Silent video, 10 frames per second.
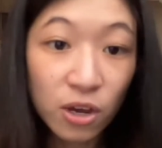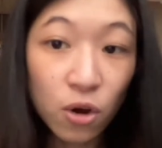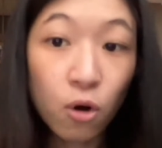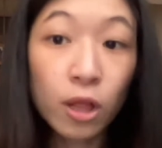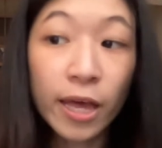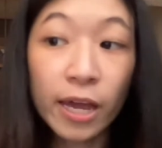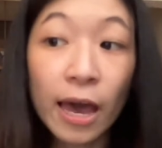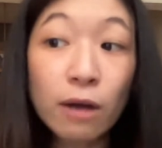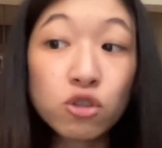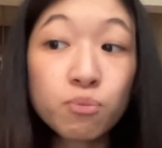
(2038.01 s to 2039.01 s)
or
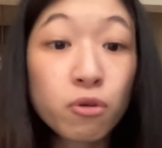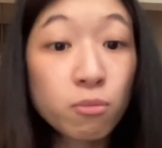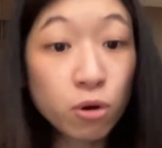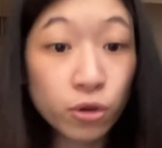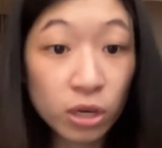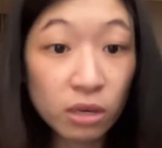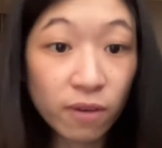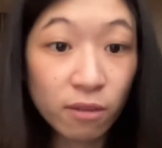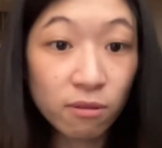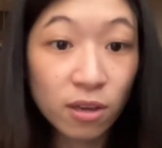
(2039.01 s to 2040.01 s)
how to promote your
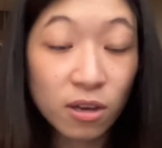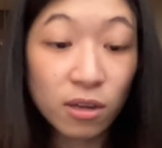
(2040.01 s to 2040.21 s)
event?